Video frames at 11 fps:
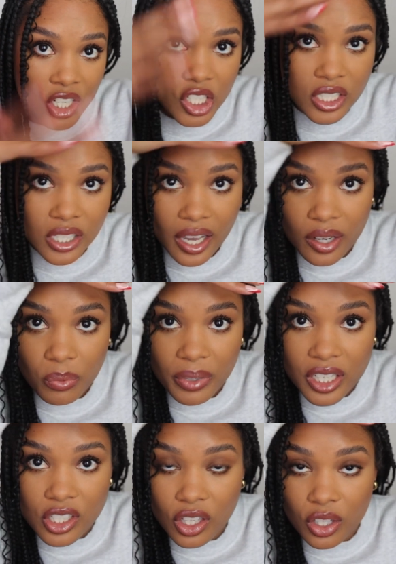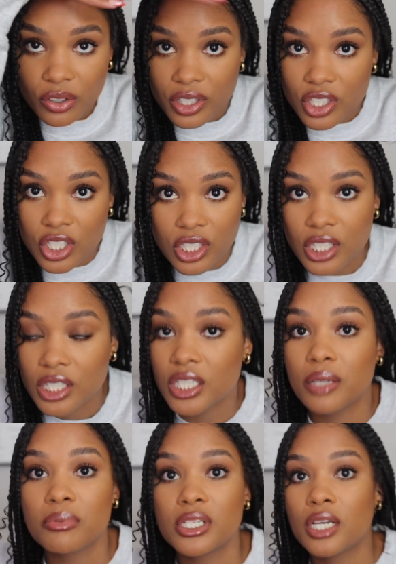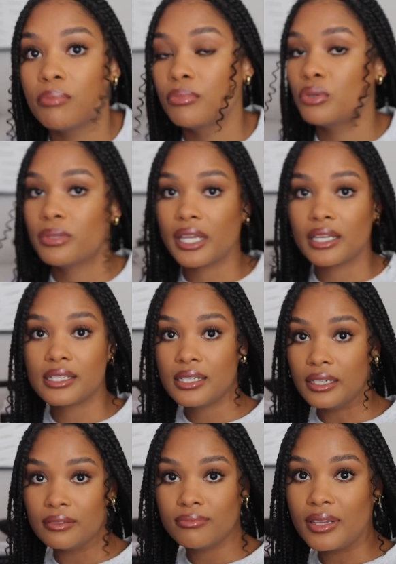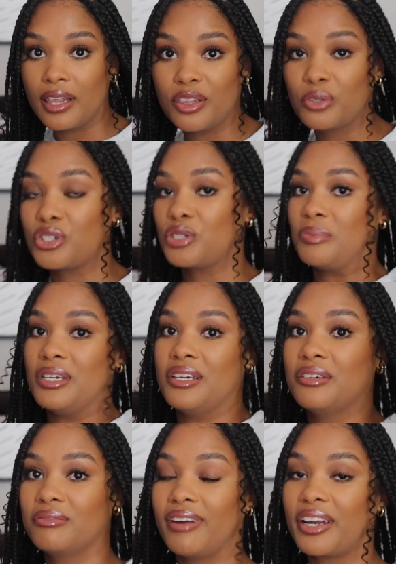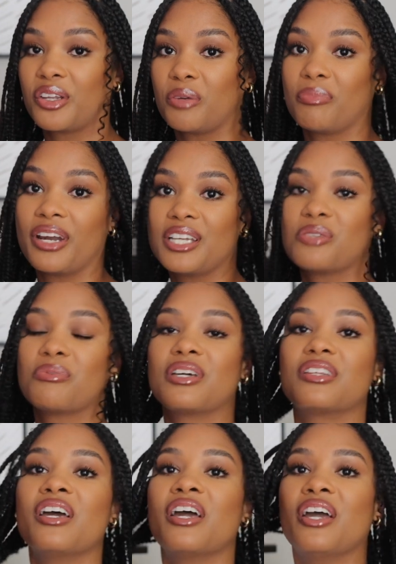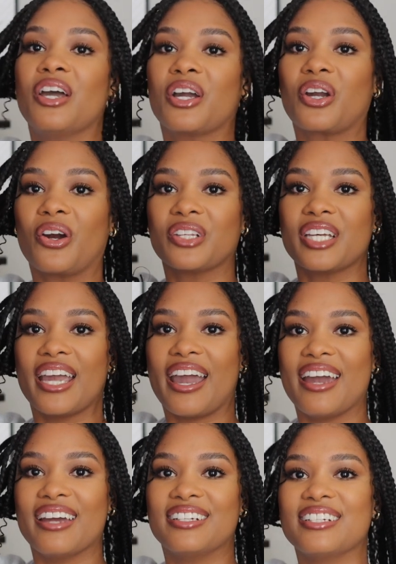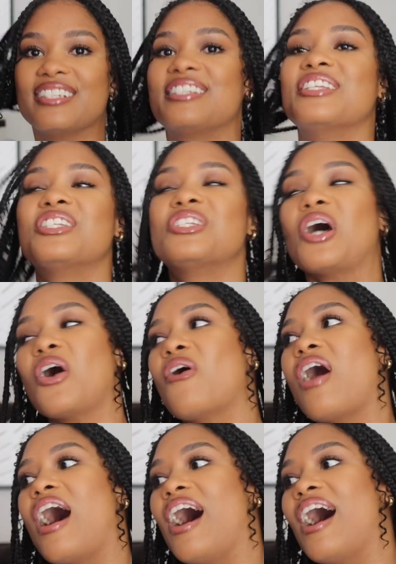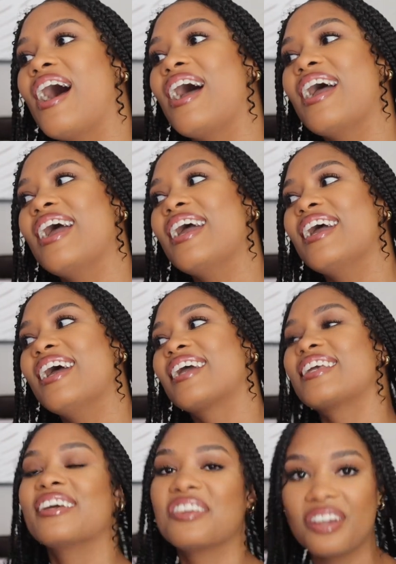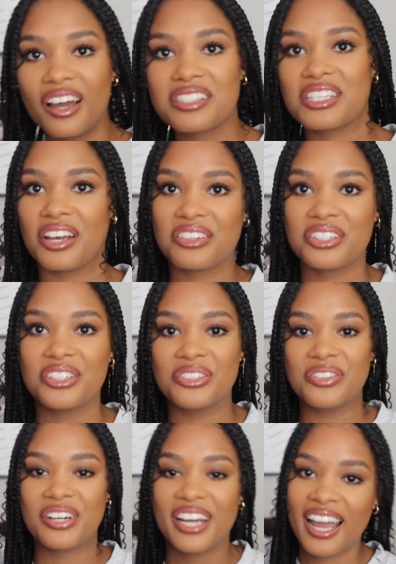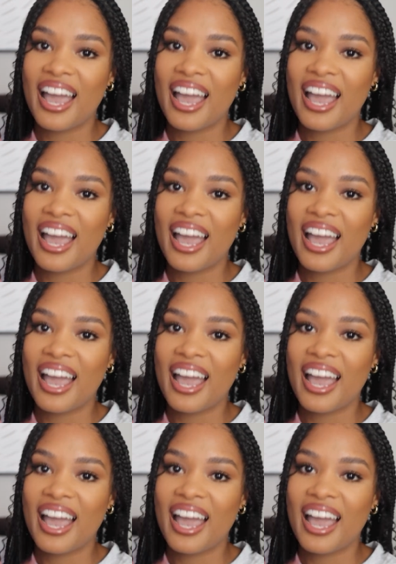she said we can literally just snip, snip, boom, and that's it. And then they'll just be regular braids with curly ends. So I cannot tell you